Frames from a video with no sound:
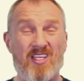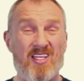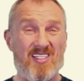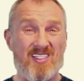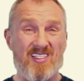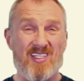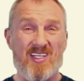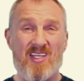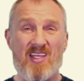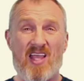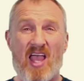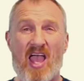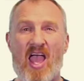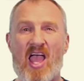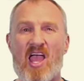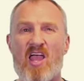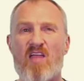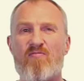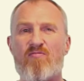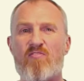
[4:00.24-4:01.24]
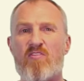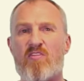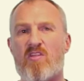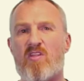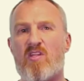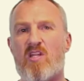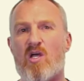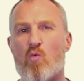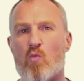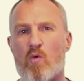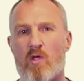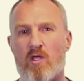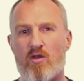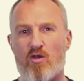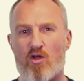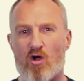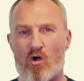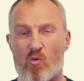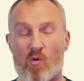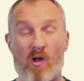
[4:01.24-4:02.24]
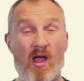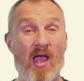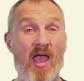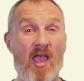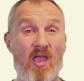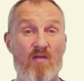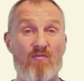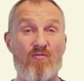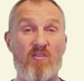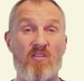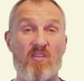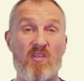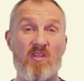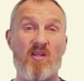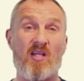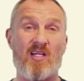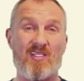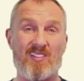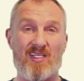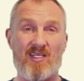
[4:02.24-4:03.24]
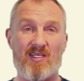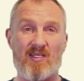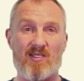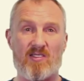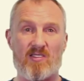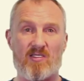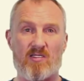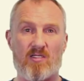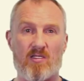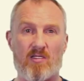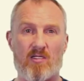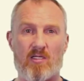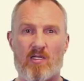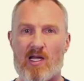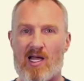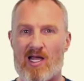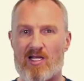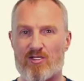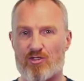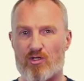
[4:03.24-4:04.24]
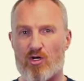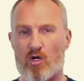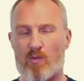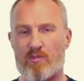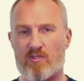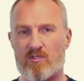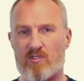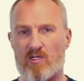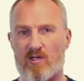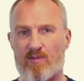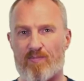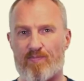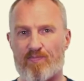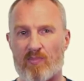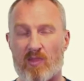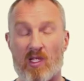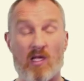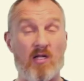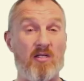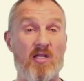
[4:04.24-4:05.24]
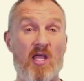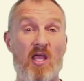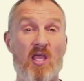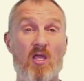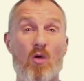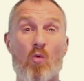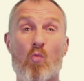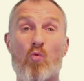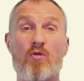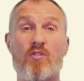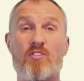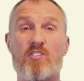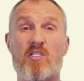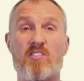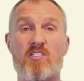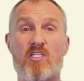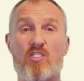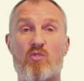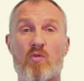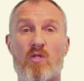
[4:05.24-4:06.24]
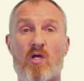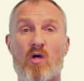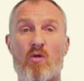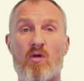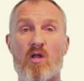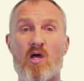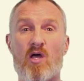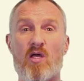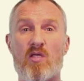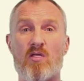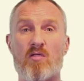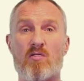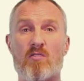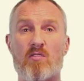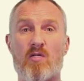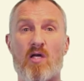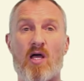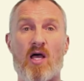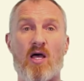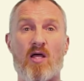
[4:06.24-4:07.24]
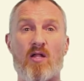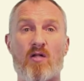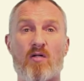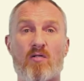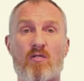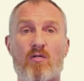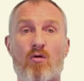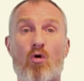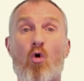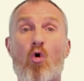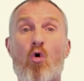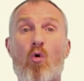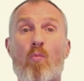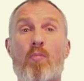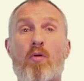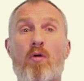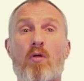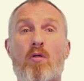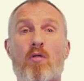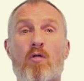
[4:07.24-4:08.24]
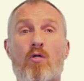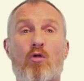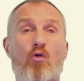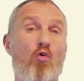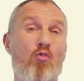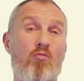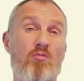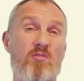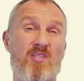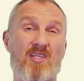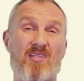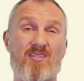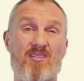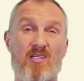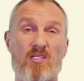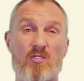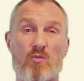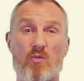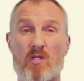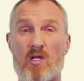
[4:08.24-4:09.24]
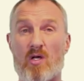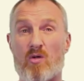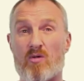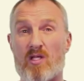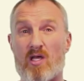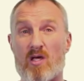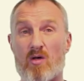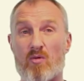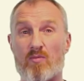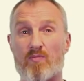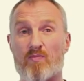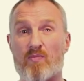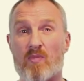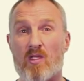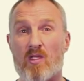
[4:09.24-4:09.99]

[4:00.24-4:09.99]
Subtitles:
You see, everything that we know, everything that is, has an opposite. Day wouldn't exist without night, and up couldn't exist without down.